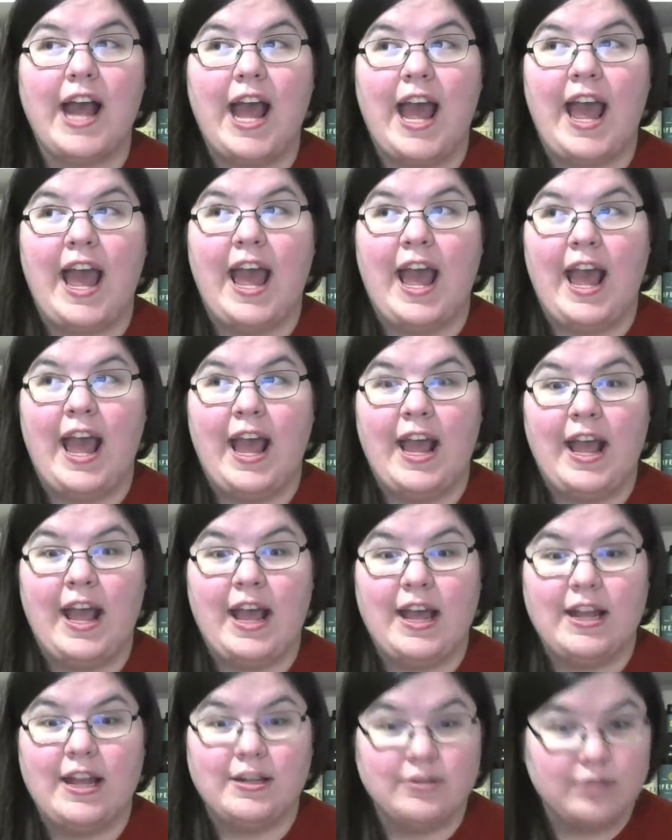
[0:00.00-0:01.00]

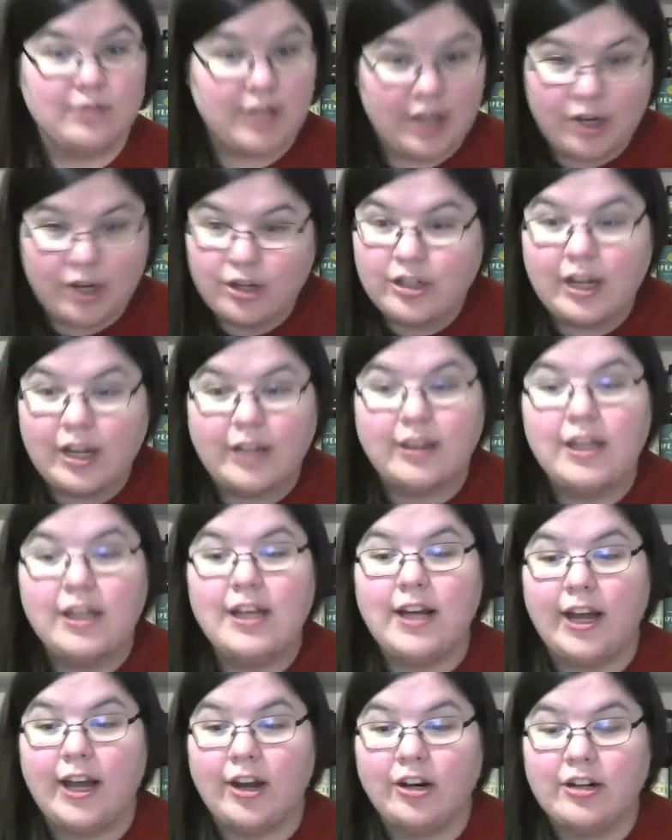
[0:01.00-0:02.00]
And I heard
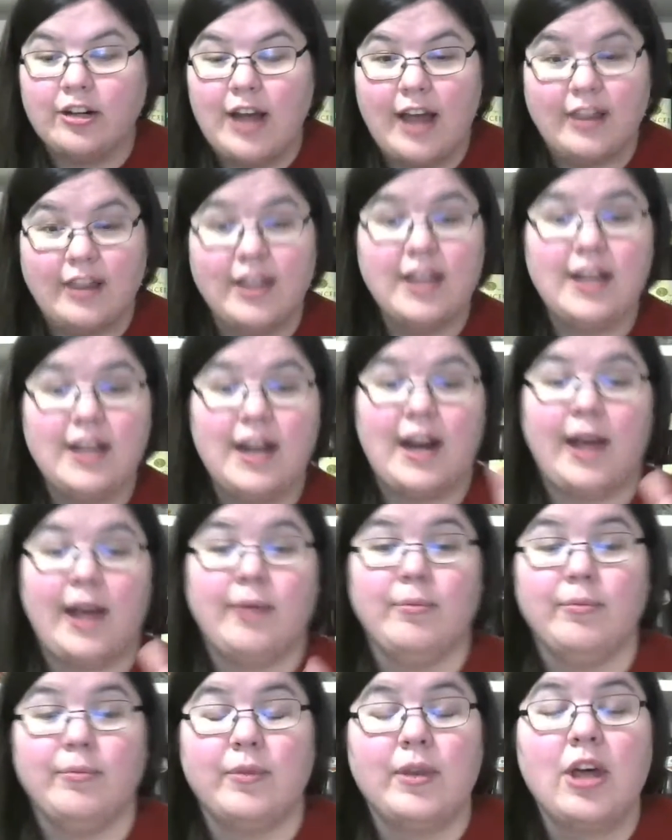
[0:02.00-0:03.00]
nothing, and
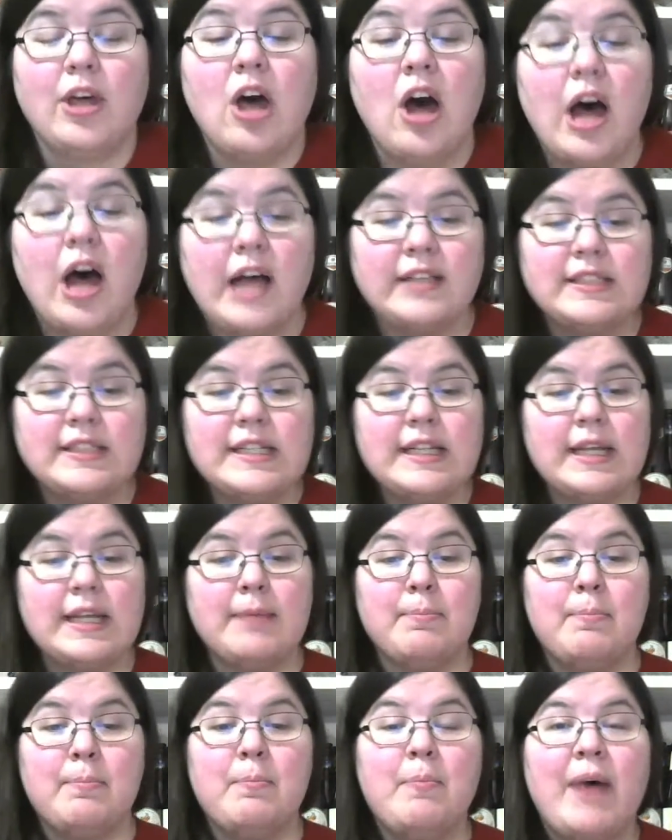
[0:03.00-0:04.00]
I'm
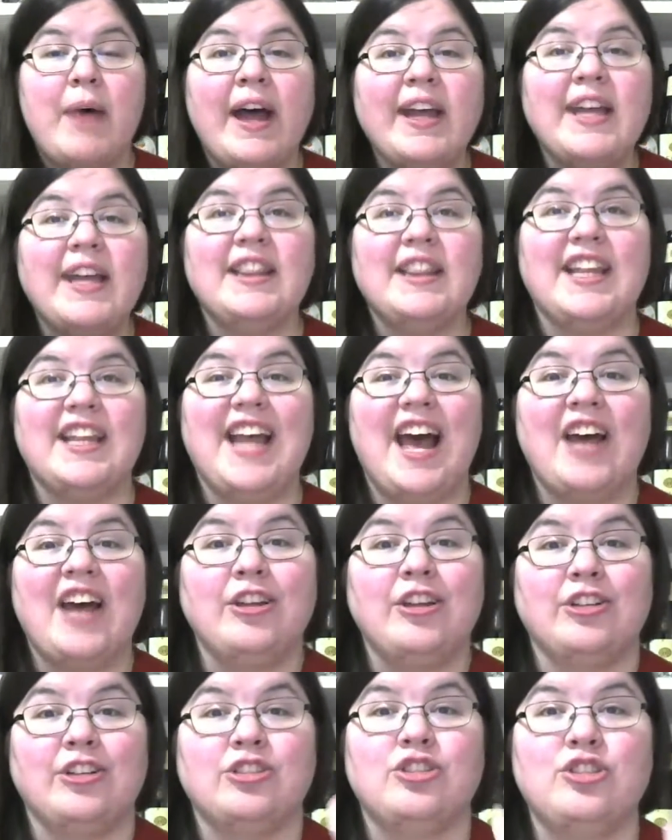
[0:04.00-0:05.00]
constantly bugging the
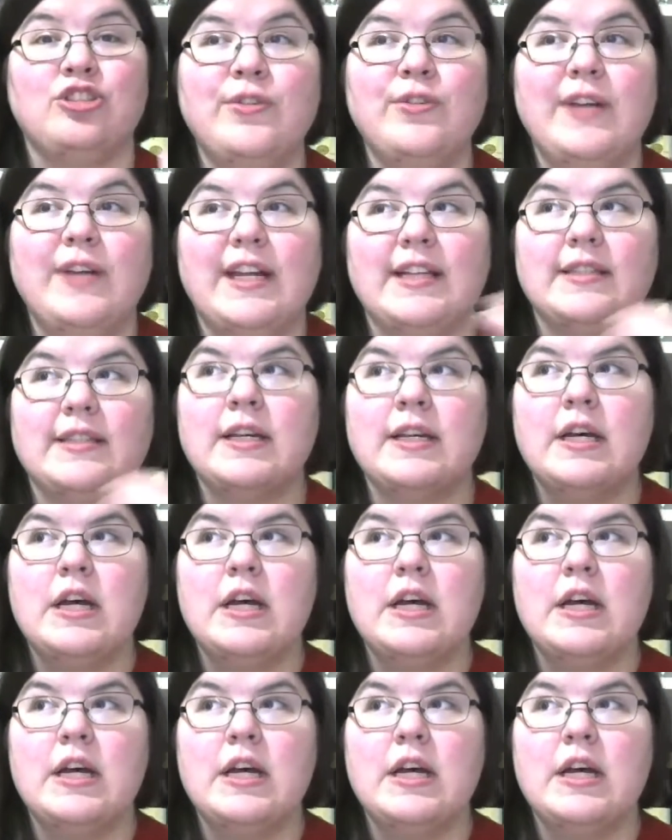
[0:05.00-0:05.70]
other students.